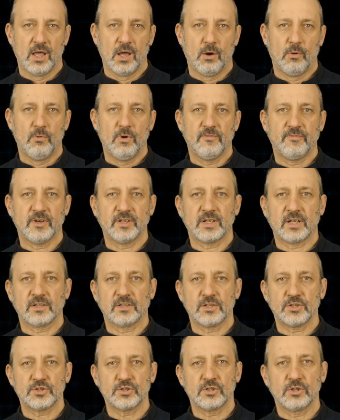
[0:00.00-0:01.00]
with an
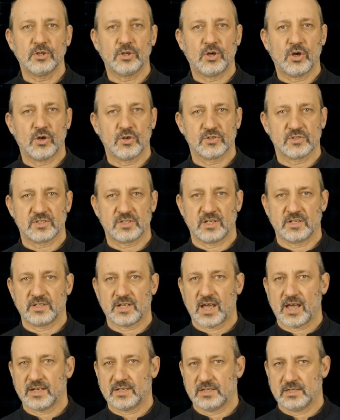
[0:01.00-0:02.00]
additional constant
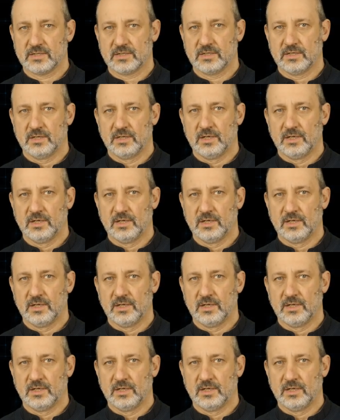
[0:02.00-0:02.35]
added.